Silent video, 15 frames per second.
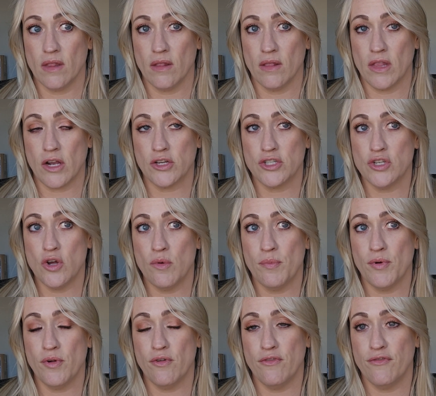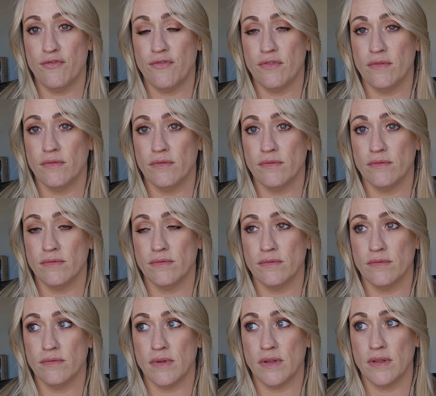there's no proof
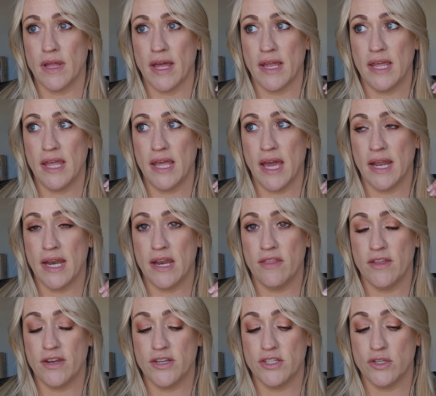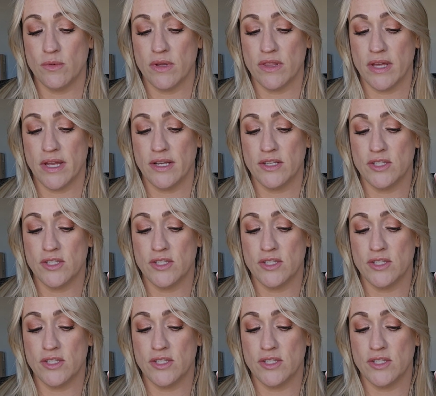that he had anything to do with it,